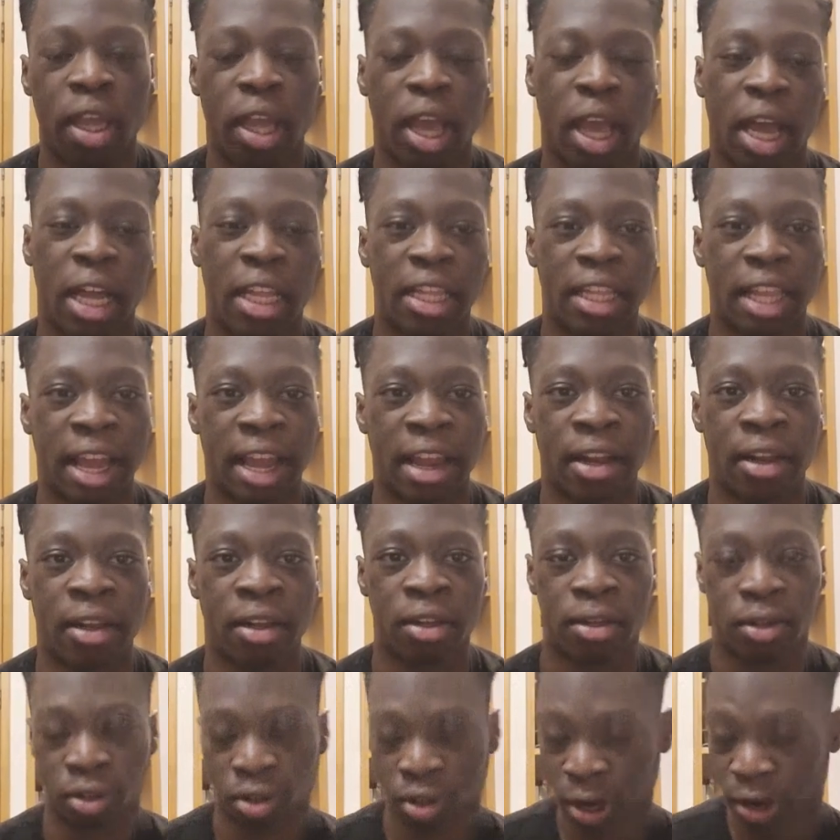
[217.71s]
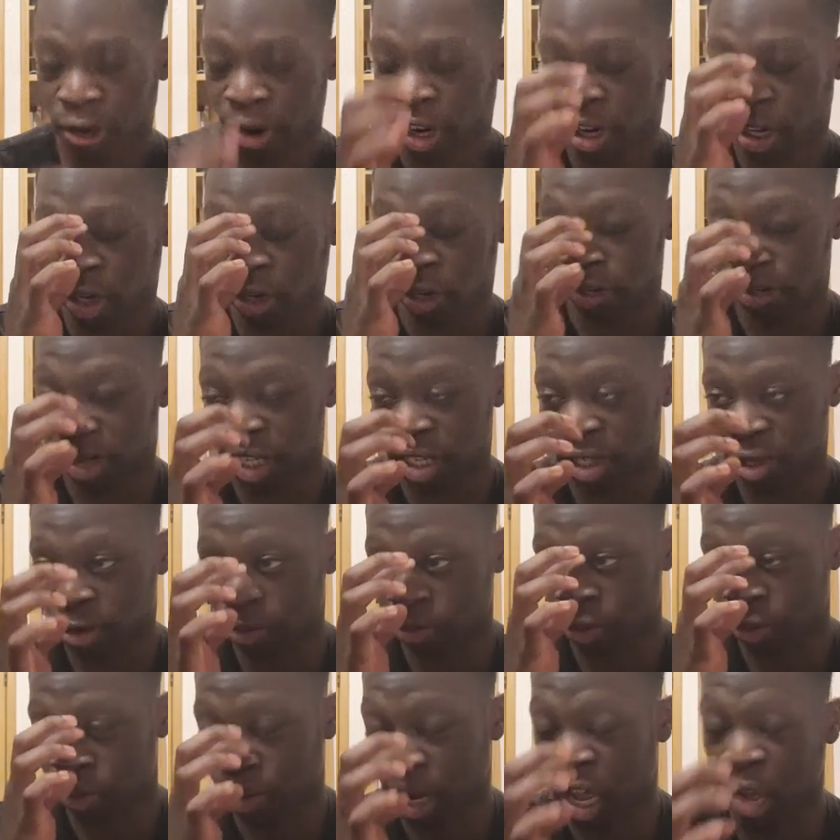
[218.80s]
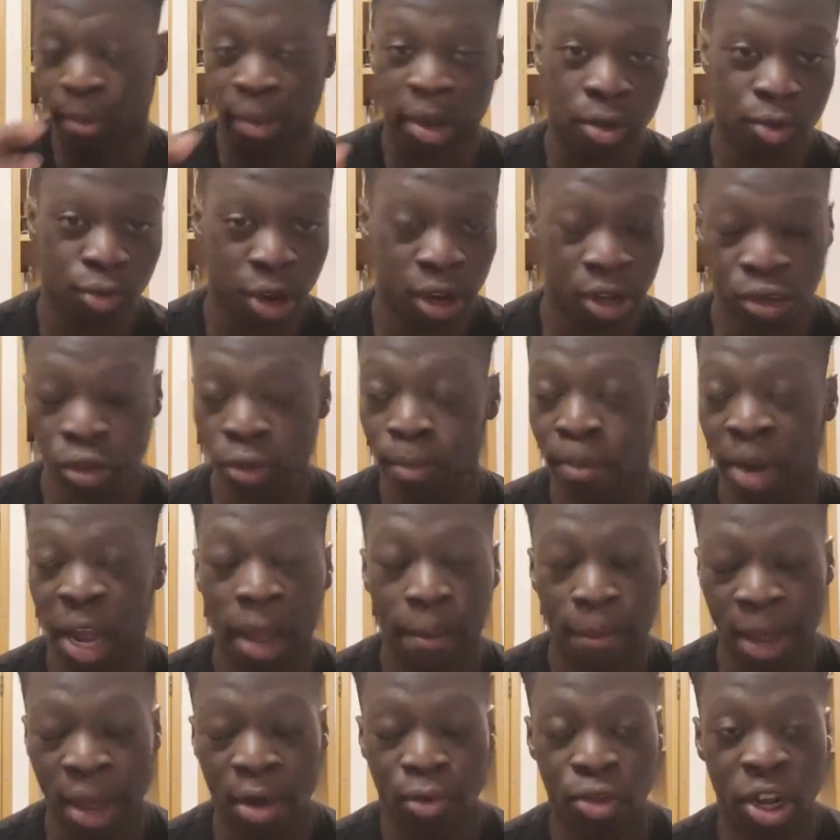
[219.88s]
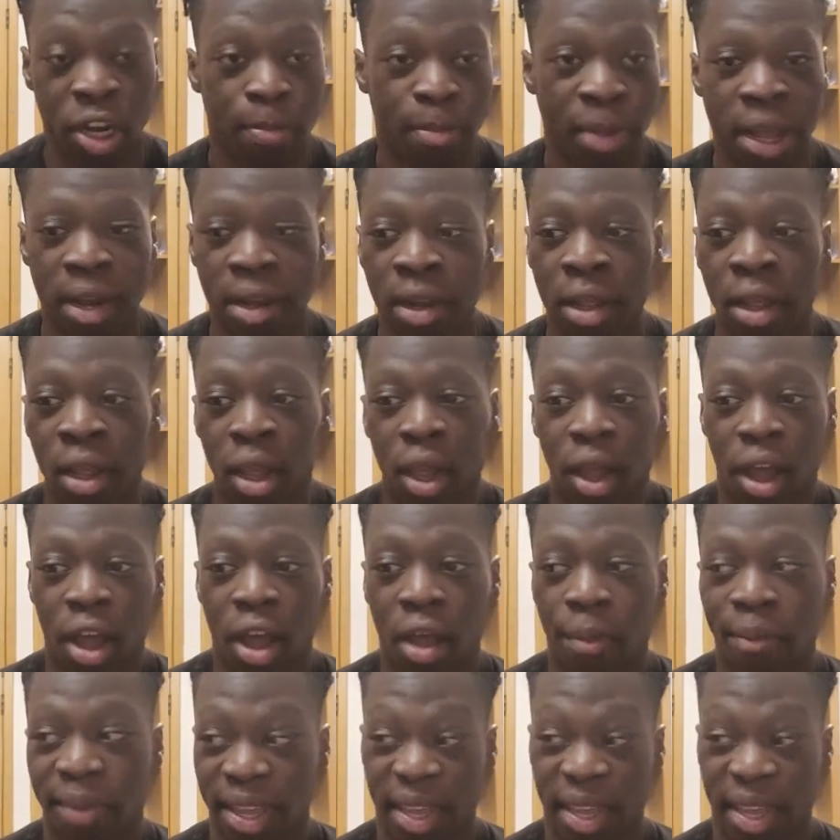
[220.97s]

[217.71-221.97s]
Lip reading: I then directed myself to Blackpen Redpen.